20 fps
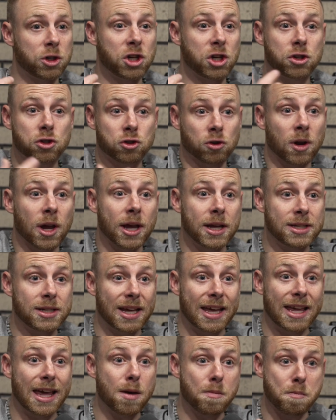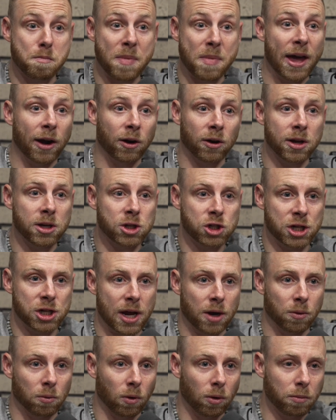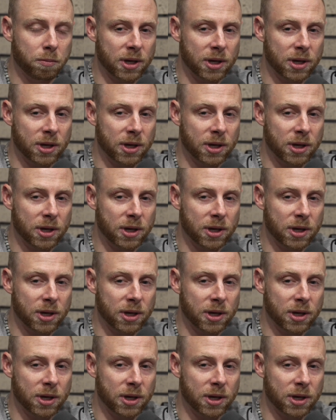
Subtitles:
just trying to get better in general,